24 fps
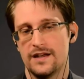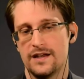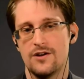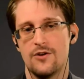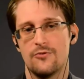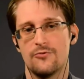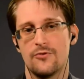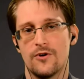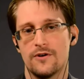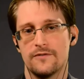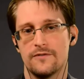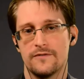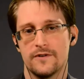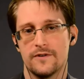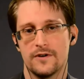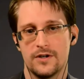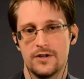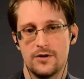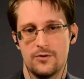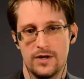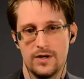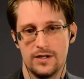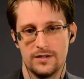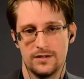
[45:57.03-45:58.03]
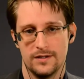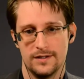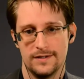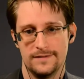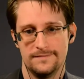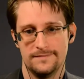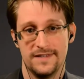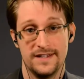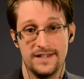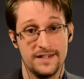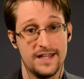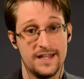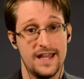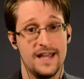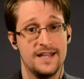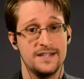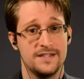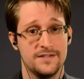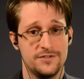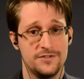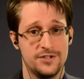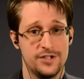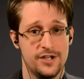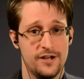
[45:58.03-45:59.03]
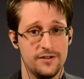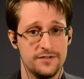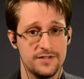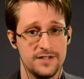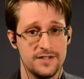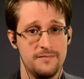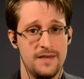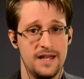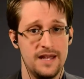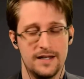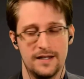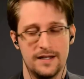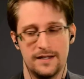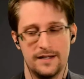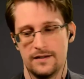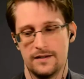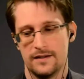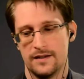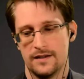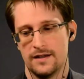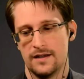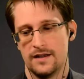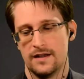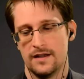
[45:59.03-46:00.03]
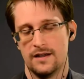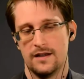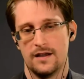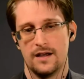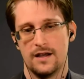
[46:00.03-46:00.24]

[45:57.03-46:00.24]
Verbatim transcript: can go wrong very quickly. In the case of Chelsea Manning,